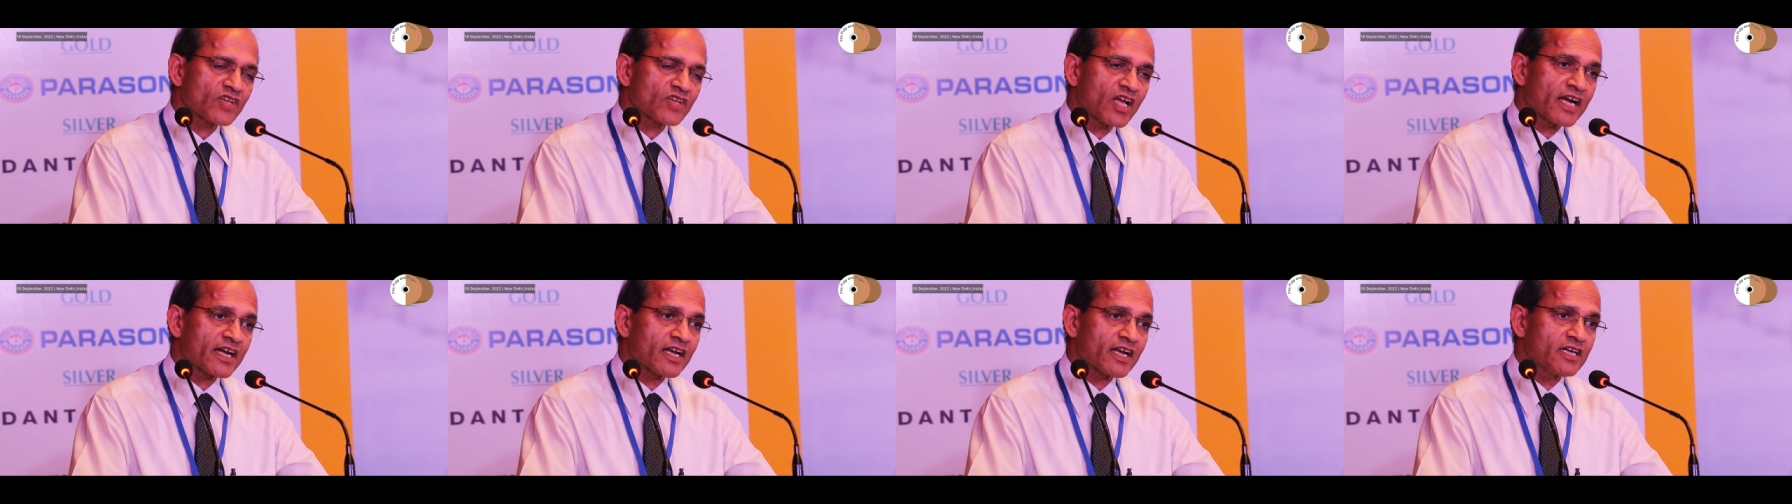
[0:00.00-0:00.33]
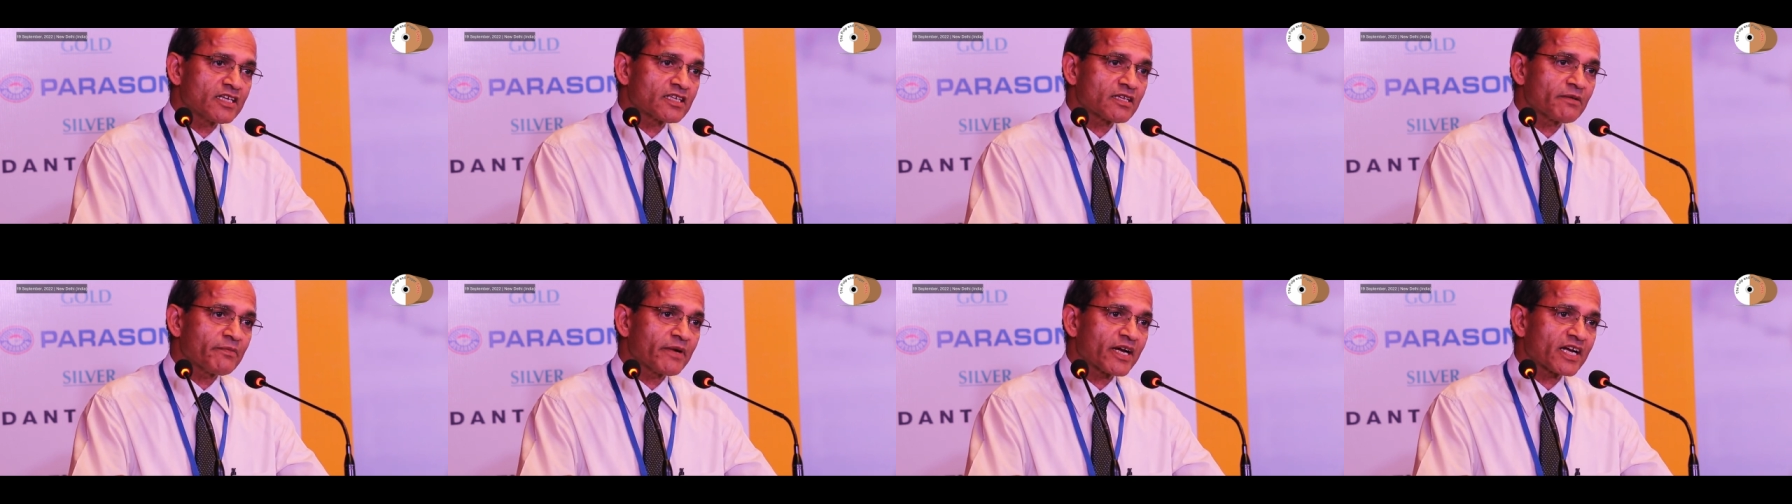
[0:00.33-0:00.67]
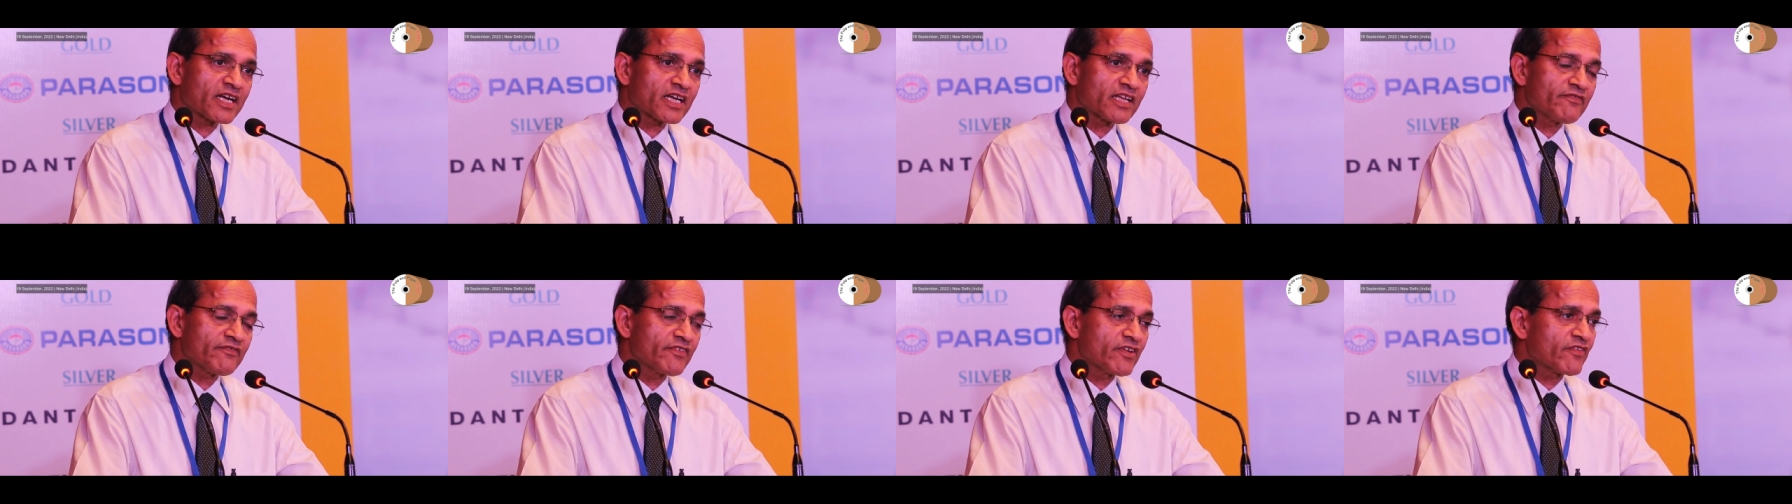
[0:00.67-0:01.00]
And
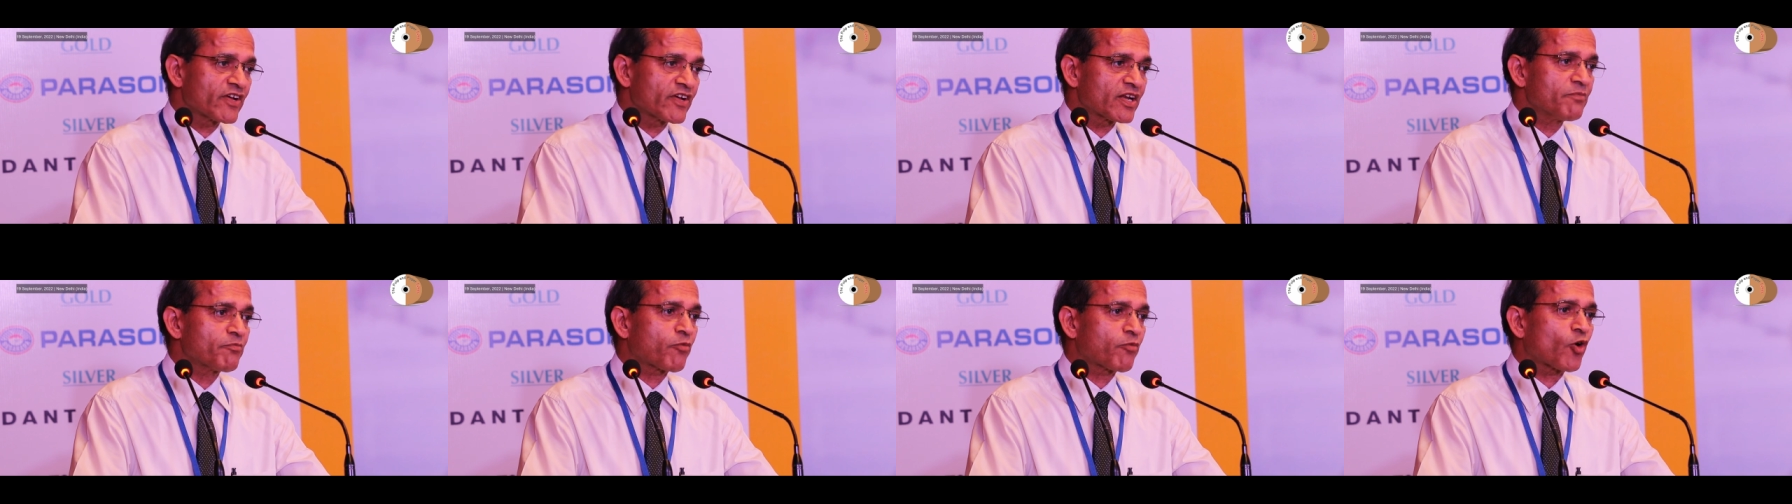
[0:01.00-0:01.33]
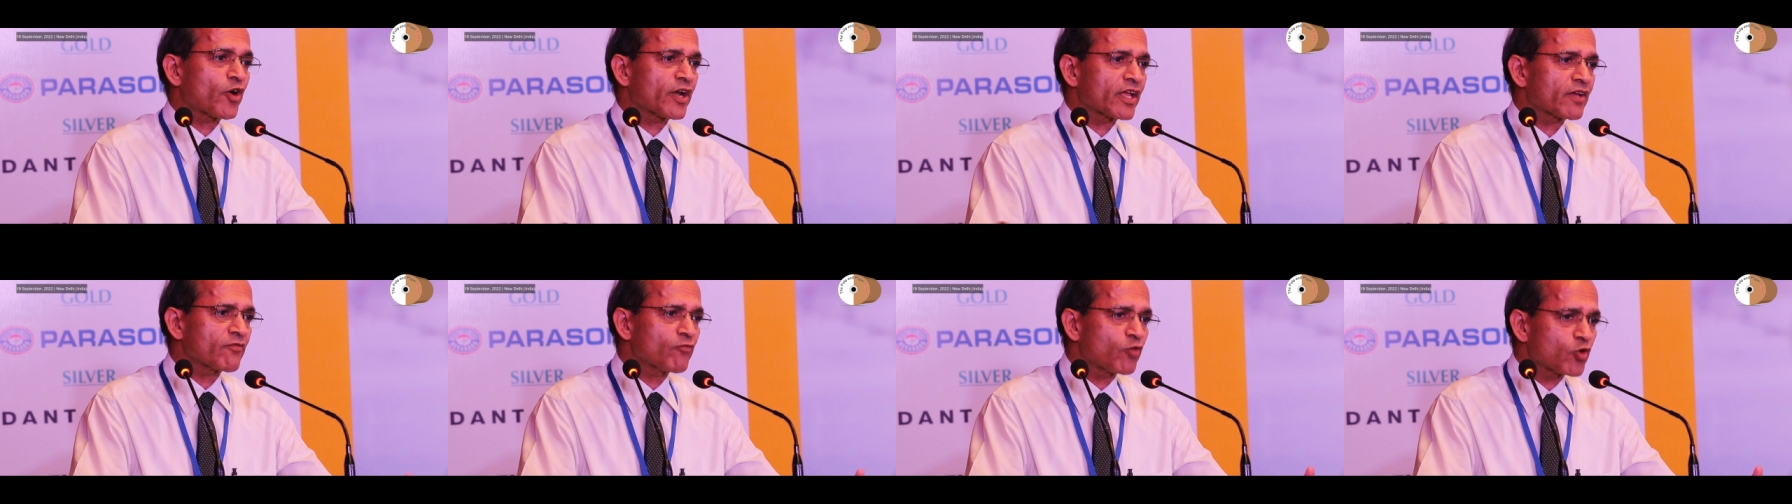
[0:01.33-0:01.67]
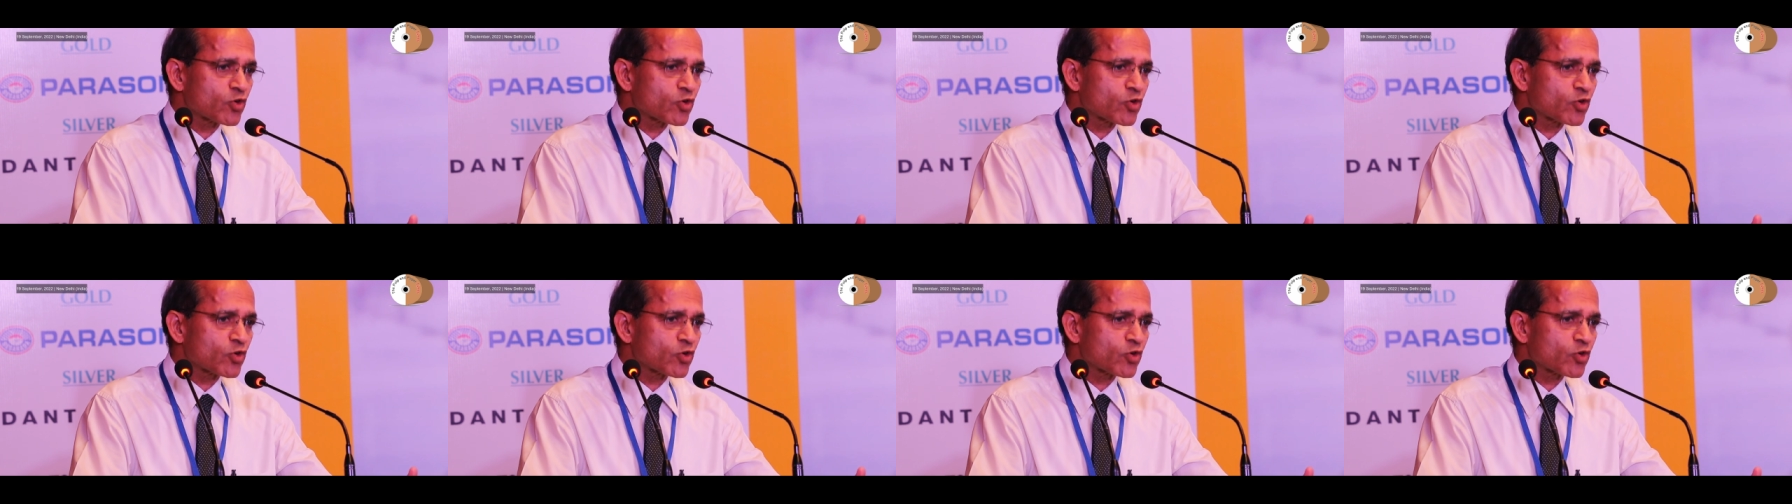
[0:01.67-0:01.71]
ultimately we were importing